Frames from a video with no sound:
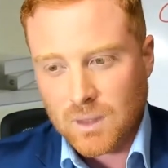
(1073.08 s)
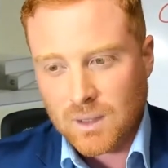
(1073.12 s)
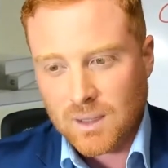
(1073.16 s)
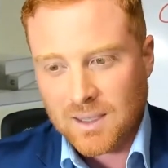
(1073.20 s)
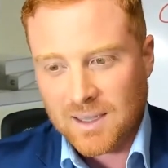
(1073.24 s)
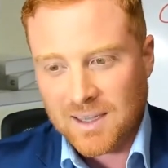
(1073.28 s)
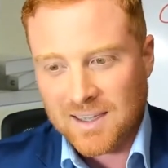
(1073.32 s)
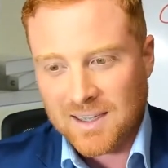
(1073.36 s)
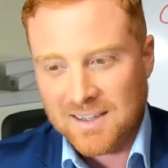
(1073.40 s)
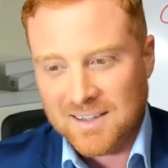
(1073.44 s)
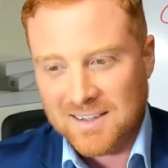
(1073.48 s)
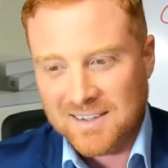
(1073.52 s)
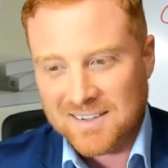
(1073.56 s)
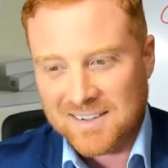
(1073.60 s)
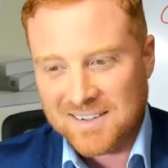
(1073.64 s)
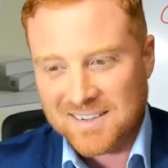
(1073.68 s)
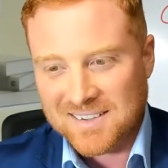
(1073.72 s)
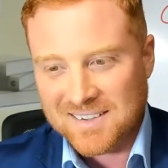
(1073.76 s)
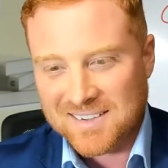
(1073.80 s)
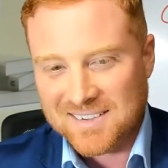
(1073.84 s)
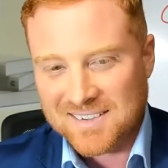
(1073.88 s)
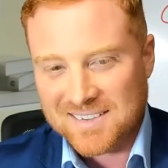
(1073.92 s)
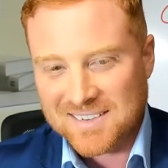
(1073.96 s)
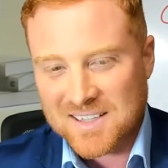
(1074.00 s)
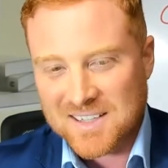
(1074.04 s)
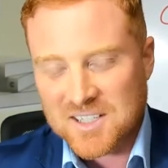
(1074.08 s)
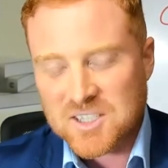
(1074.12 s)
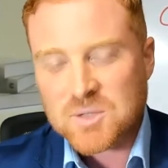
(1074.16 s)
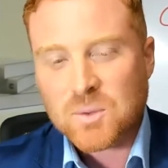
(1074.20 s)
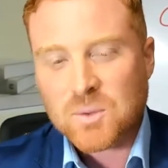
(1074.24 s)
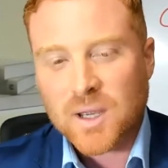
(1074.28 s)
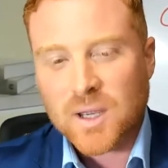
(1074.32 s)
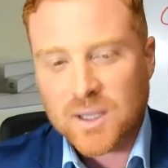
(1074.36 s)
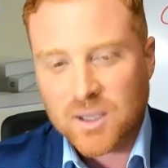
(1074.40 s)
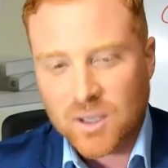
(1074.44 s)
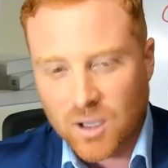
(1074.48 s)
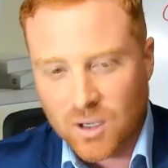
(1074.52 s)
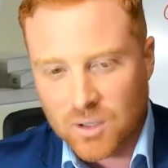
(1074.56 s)
Hey, this is
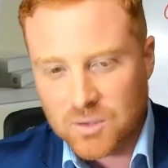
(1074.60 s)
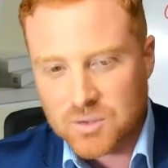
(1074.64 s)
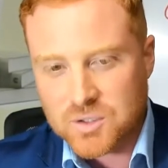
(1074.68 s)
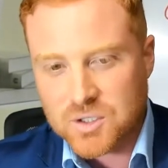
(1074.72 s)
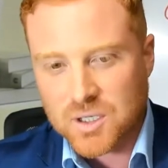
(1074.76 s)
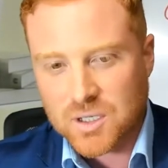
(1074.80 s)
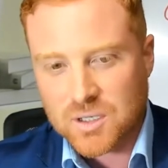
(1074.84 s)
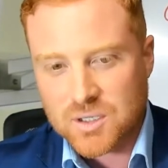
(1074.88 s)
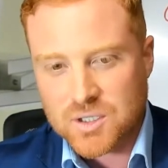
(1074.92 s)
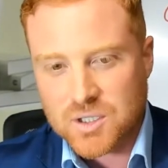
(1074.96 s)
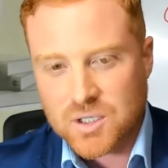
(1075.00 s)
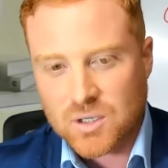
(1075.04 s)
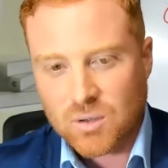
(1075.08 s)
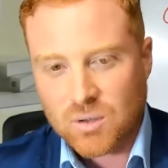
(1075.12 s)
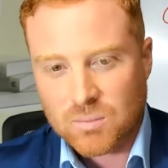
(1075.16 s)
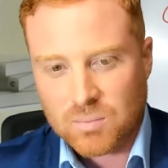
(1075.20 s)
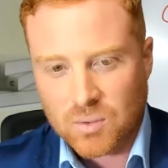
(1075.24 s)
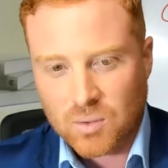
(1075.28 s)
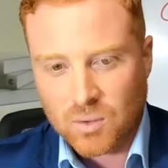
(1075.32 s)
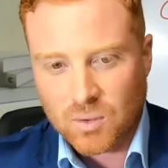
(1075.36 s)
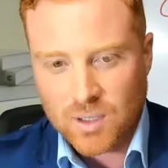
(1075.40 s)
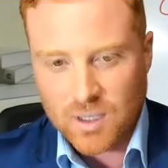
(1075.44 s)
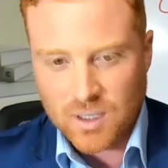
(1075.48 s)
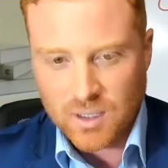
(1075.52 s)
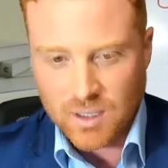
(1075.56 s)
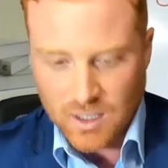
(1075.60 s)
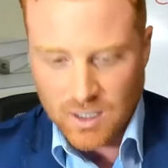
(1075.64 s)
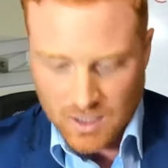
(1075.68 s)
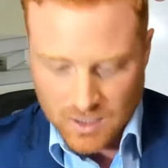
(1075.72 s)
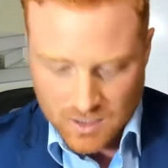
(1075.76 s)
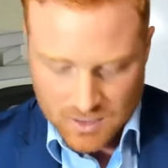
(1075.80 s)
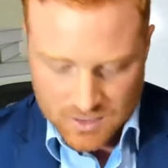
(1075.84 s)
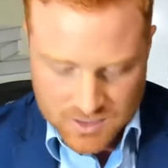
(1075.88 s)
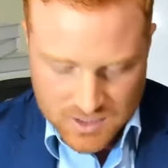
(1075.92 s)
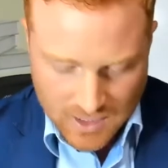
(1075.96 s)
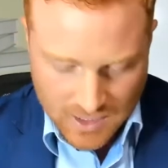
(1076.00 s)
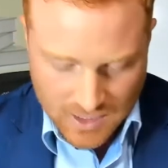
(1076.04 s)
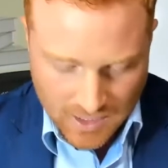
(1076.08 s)
why coaching is so important
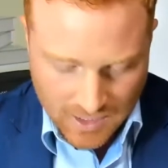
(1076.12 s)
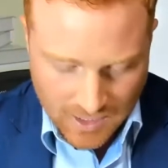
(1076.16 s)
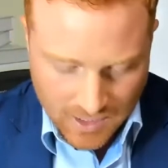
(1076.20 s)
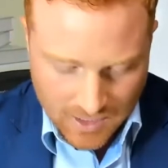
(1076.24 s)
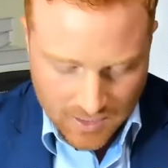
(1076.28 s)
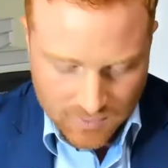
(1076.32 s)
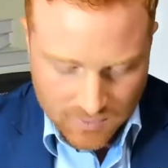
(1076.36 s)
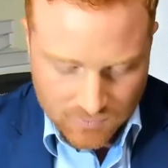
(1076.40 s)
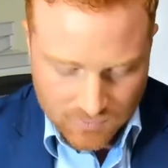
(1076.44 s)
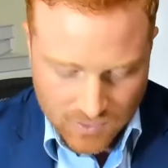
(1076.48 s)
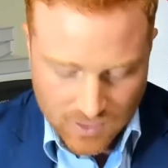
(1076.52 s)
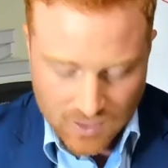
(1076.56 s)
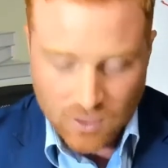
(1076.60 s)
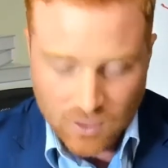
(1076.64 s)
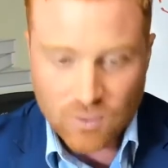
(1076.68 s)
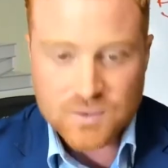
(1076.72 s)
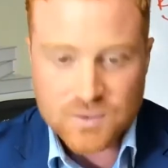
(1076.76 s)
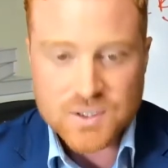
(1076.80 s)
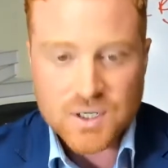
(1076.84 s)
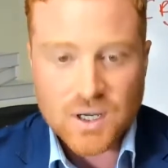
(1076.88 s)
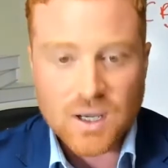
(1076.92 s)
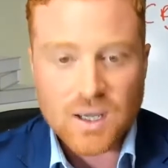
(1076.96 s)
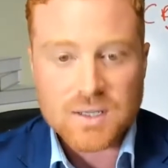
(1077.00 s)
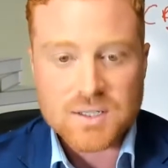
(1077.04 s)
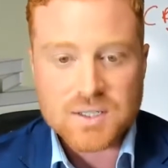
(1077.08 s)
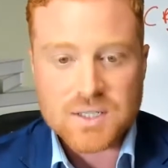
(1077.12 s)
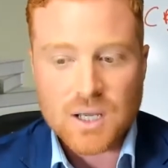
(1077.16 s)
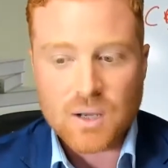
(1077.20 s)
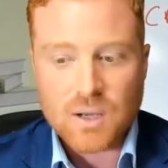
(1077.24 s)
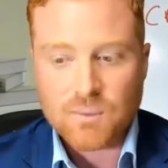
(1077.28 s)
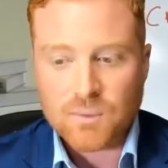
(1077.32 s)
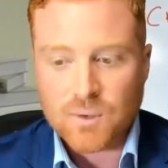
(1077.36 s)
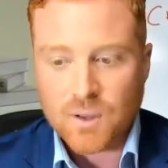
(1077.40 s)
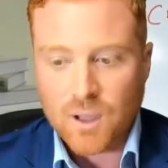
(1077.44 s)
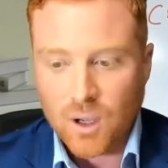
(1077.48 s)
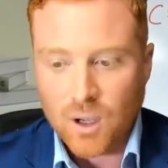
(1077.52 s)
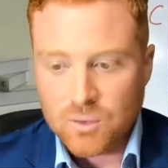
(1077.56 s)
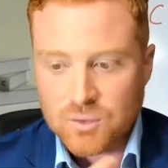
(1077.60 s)
to have. And obviously, I
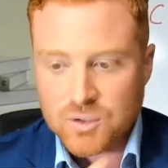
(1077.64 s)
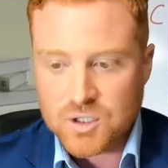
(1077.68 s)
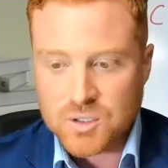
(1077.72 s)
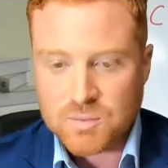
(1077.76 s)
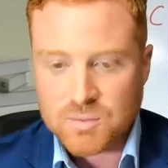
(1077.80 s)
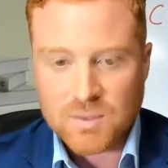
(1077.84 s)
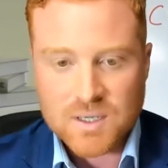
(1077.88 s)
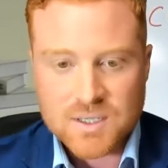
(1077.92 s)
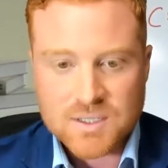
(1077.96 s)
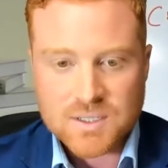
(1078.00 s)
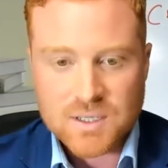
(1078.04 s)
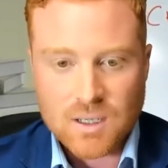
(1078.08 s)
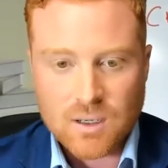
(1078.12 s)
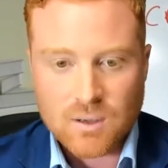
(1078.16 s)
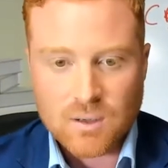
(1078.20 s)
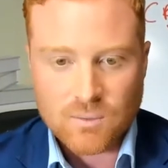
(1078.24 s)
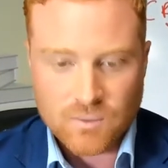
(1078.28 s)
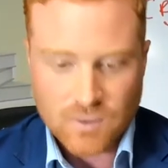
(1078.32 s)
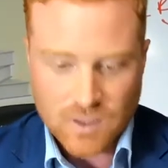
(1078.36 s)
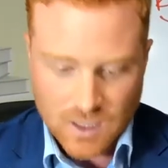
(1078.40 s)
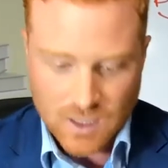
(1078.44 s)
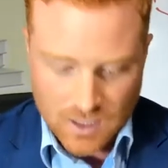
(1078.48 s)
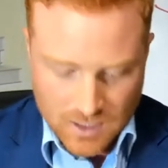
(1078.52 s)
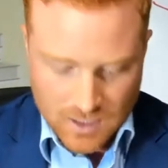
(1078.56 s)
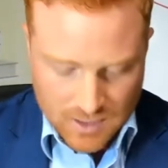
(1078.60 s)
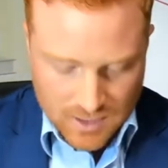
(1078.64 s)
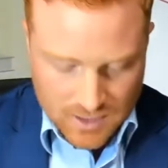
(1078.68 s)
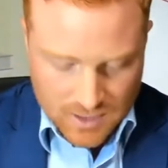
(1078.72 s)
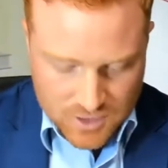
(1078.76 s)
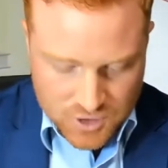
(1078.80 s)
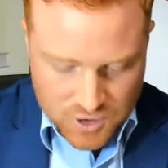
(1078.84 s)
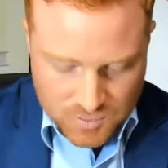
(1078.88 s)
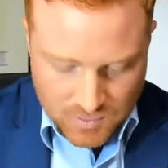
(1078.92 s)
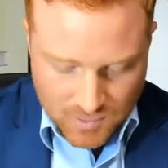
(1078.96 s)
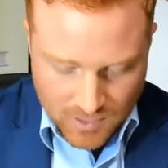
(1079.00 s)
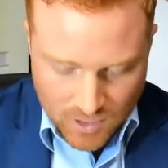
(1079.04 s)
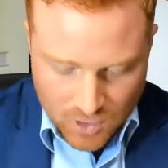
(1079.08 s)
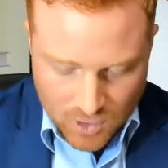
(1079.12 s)
self coach myself is
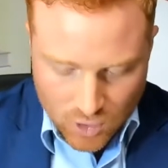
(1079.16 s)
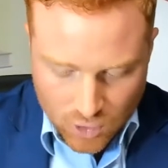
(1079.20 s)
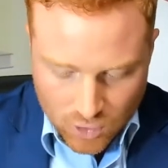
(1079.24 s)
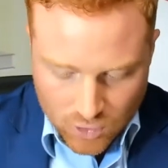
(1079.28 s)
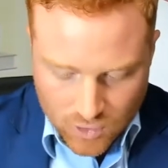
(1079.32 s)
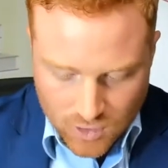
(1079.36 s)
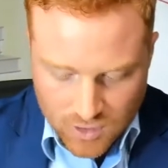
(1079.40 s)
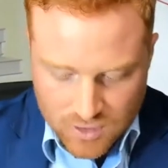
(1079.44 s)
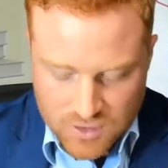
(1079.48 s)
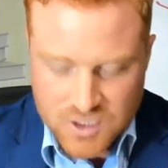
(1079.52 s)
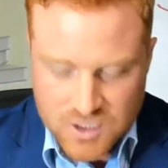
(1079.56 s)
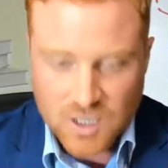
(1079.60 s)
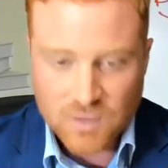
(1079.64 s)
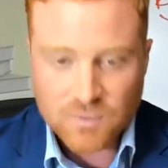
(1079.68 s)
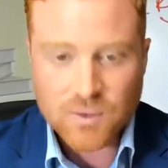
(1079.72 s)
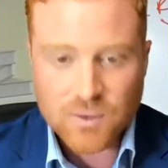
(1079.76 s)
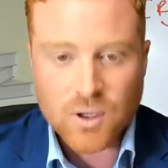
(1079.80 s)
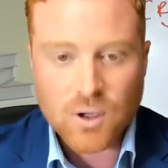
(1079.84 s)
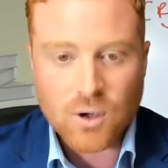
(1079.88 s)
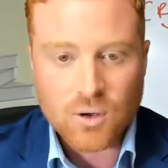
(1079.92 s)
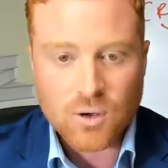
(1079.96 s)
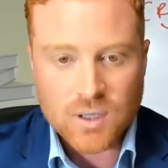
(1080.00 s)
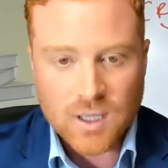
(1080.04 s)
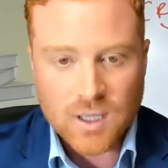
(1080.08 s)
to be able to look at yourself and go,